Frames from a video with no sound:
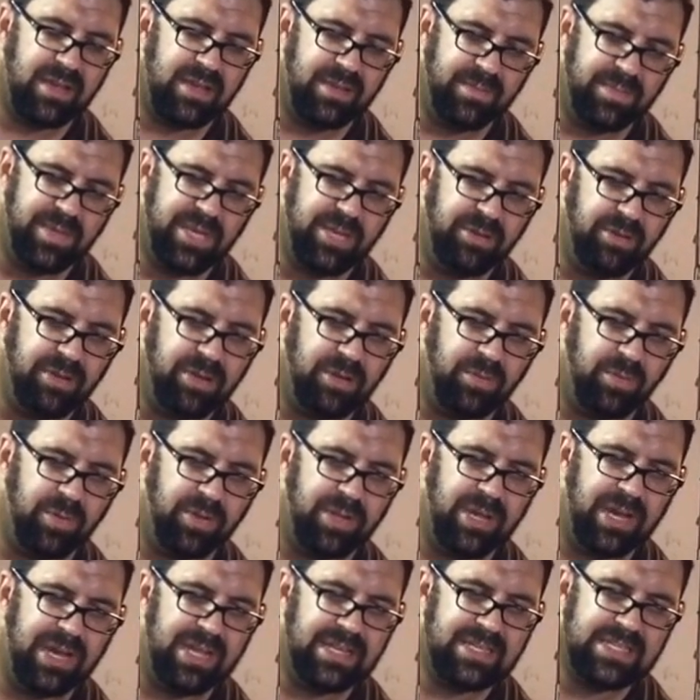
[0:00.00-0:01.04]
computer
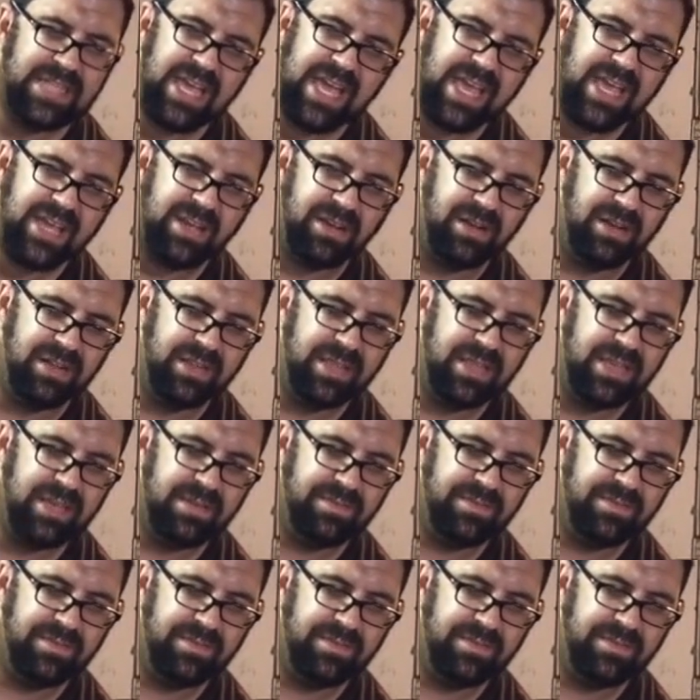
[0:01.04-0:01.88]
will not take all the